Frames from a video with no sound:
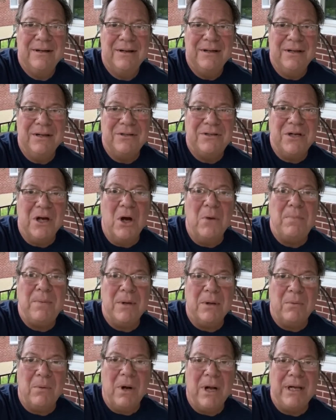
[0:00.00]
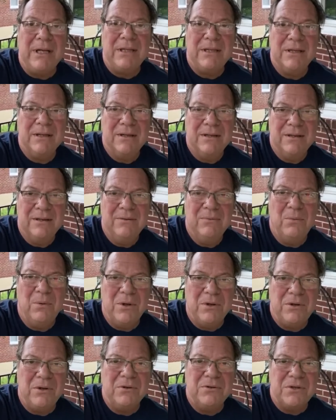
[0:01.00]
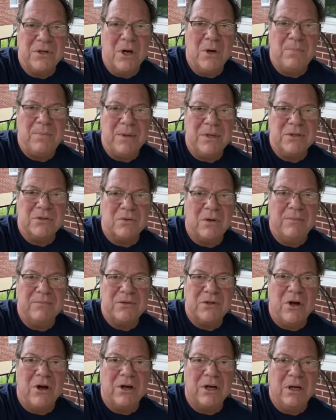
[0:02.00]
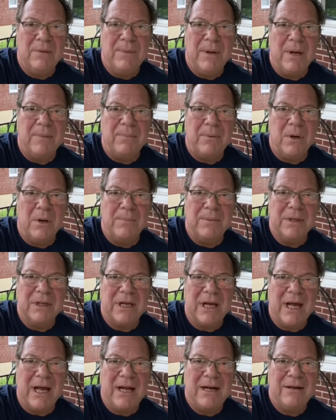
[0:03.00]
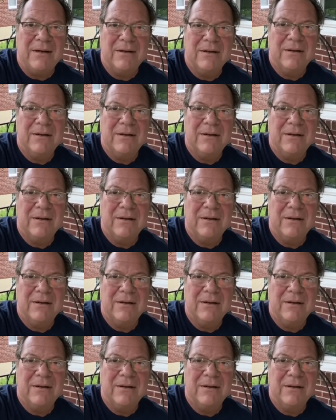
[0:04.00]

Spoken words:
Utopia, right? With Utopia is what I'm talking about, Bourbon Cat.